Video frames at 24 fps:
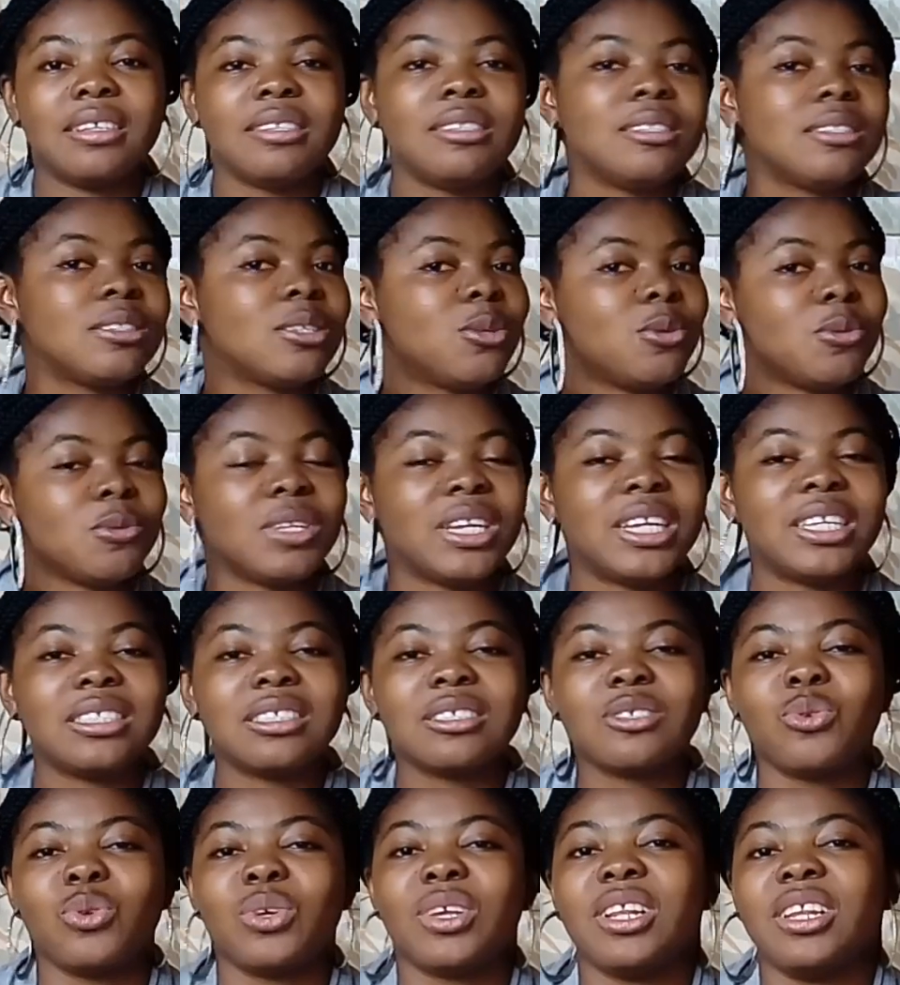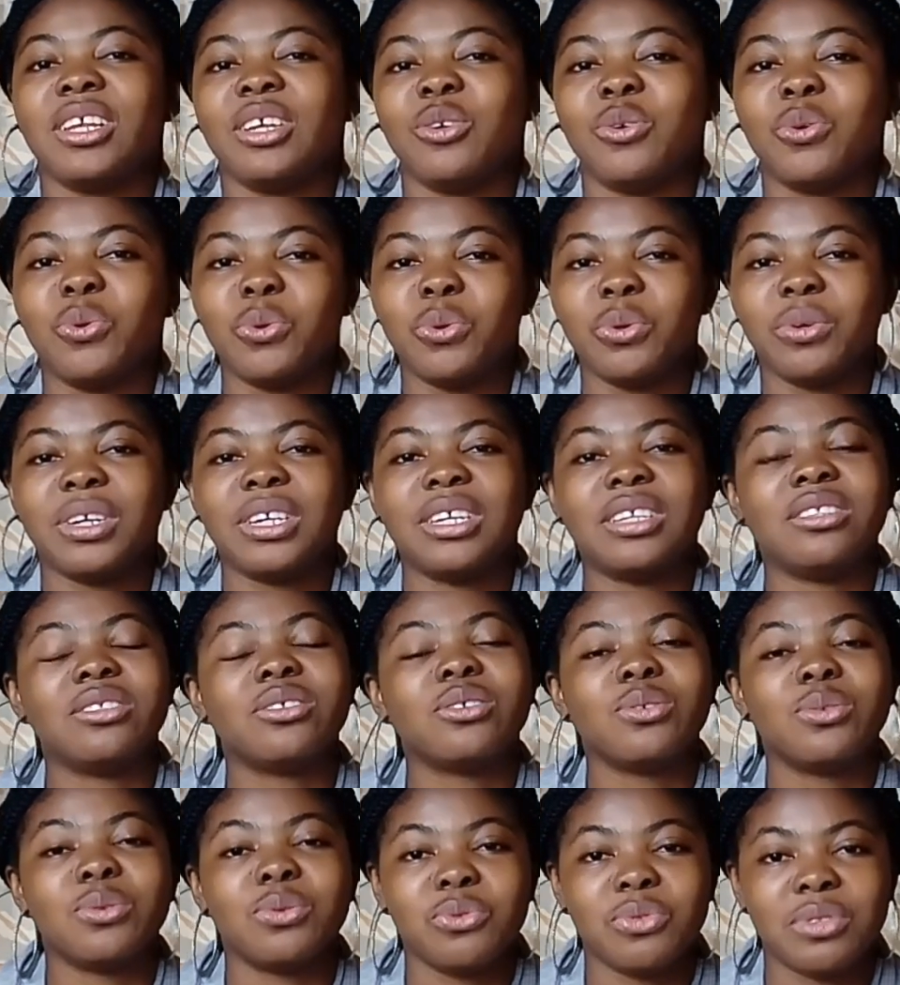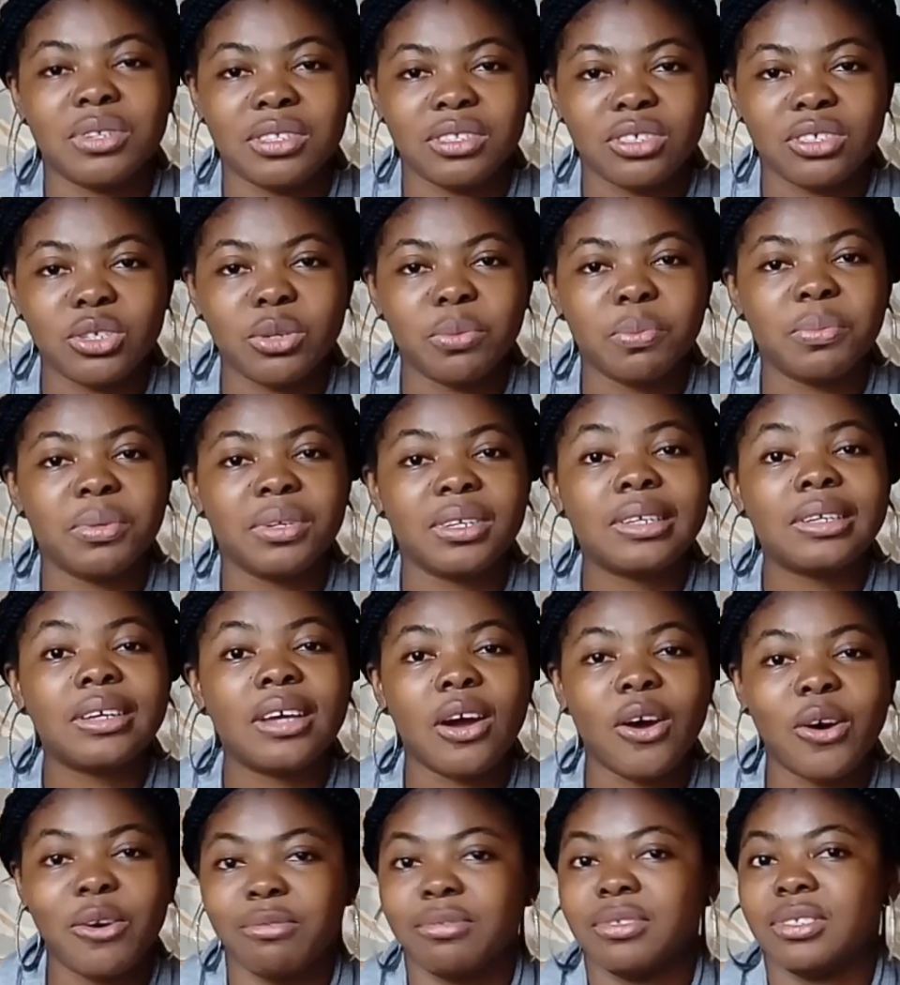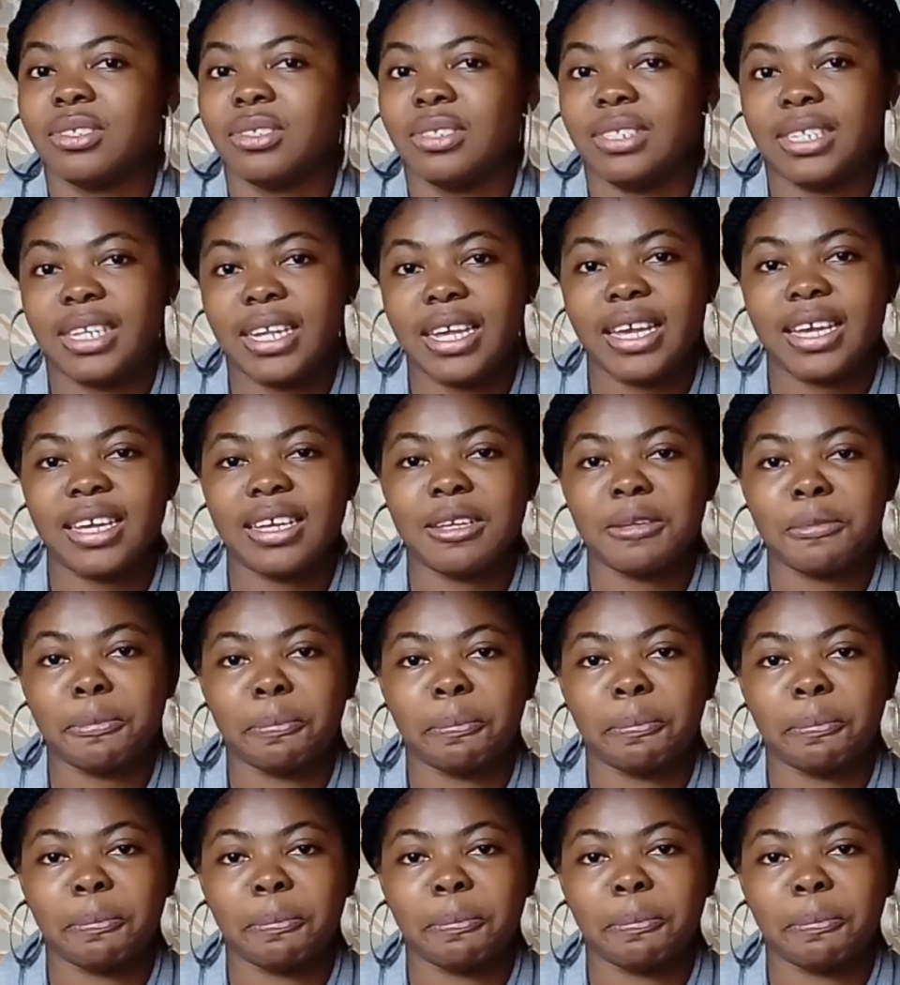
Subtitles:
So let's quickly go into the topic of today.